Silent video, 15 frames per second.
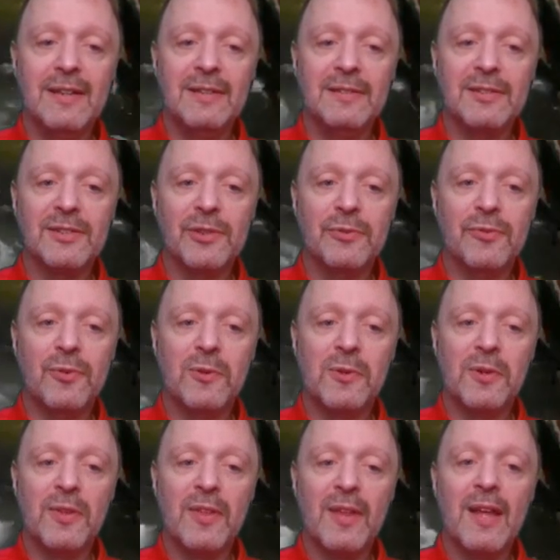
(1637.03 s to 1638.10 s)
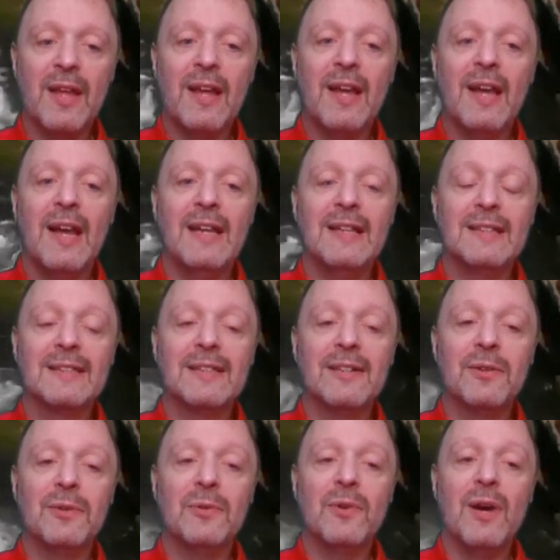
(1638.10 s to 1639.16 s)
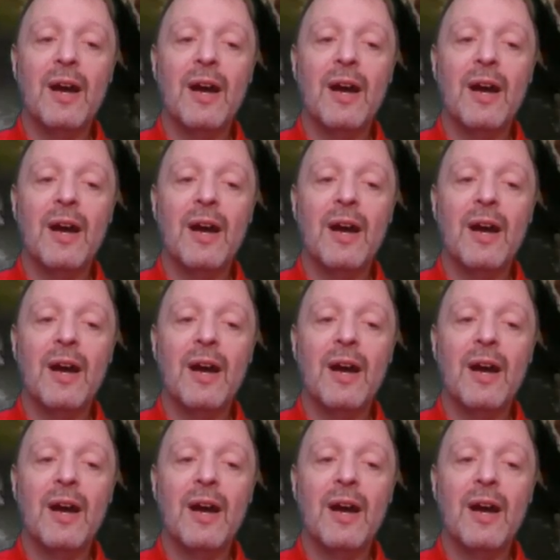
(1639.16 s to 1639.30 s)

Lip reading: and so forth. And so